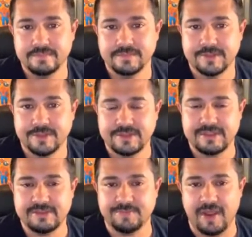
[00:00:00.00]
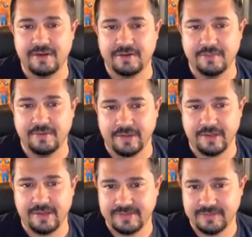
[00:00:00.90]
So that's Spider Boy,
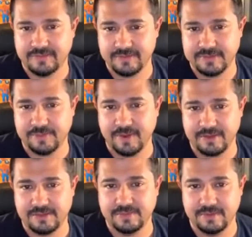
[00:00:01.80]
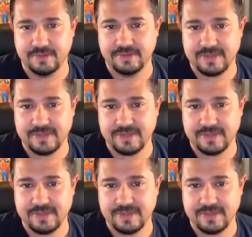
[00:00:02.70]
guys. First Spider Boy,